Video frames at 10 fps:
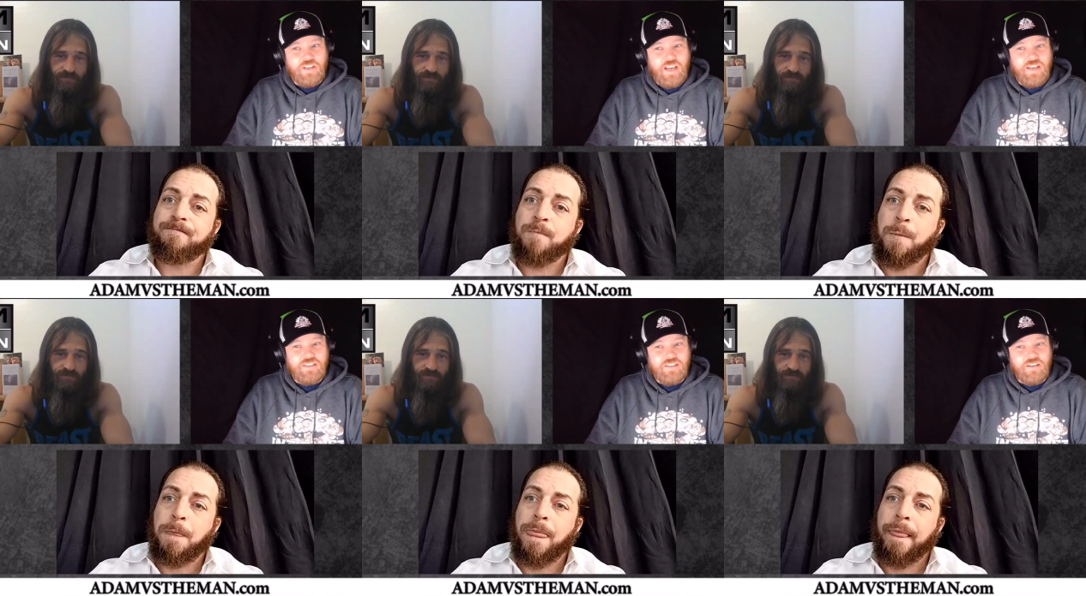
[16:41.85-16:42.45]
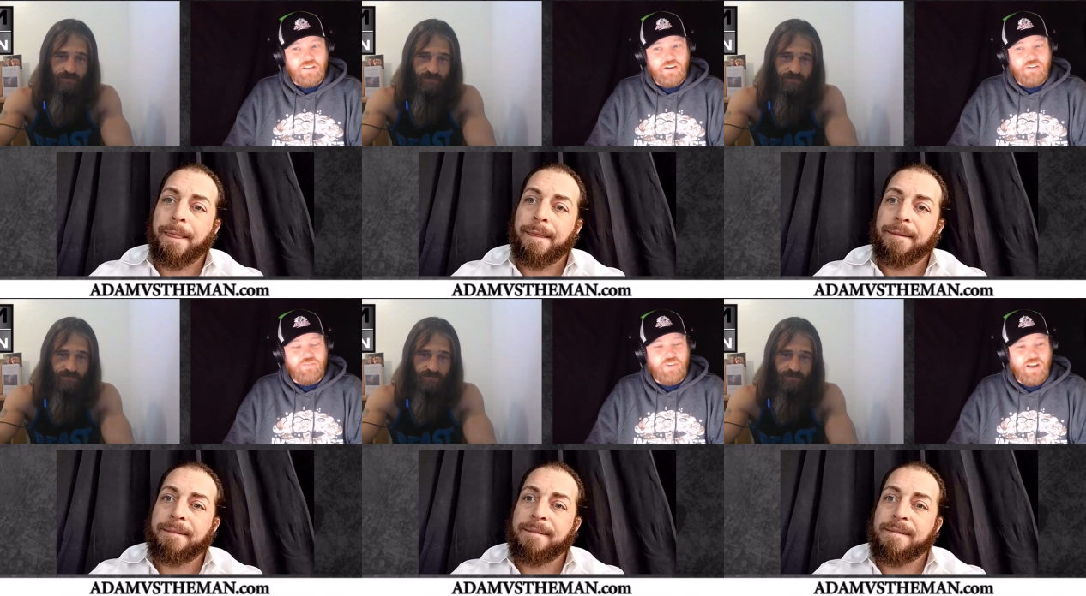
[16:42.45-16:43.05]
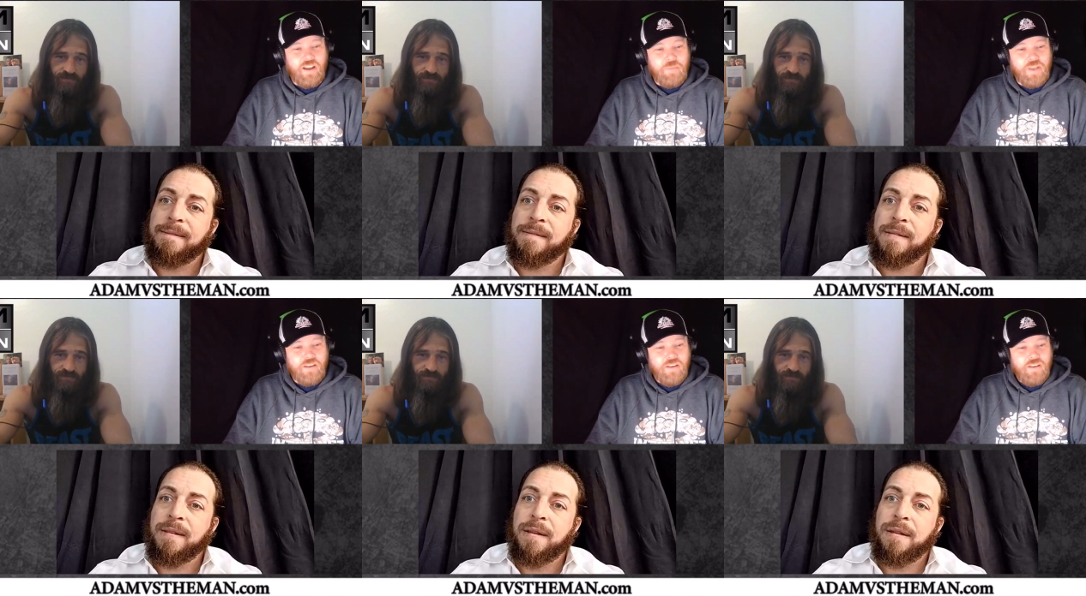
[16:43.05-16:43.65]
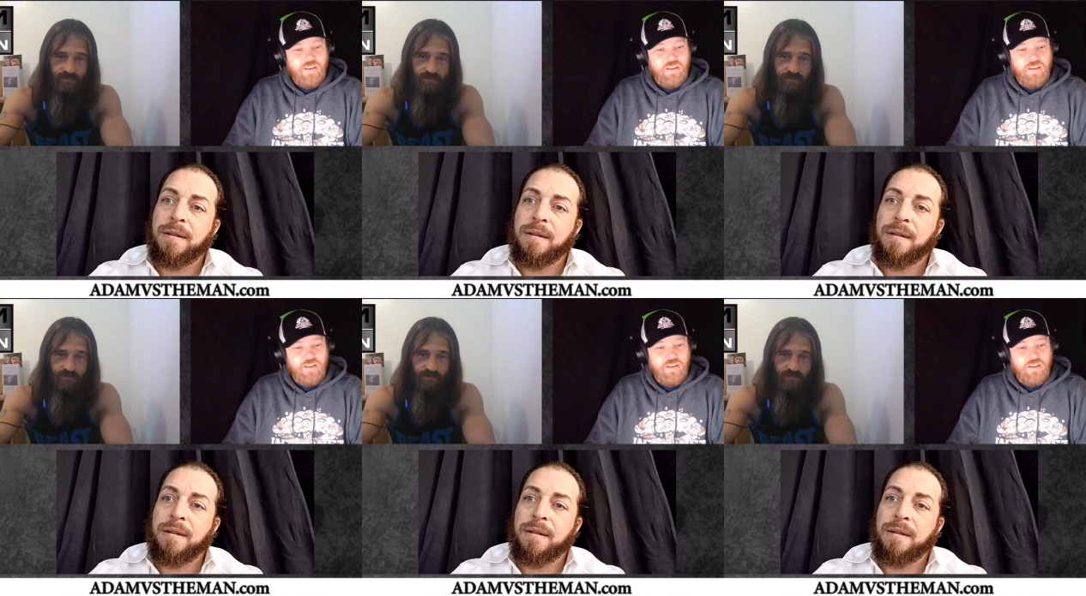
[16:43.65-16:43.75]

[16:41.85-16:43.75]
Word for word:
Speaker 1: guests to clarify. I mean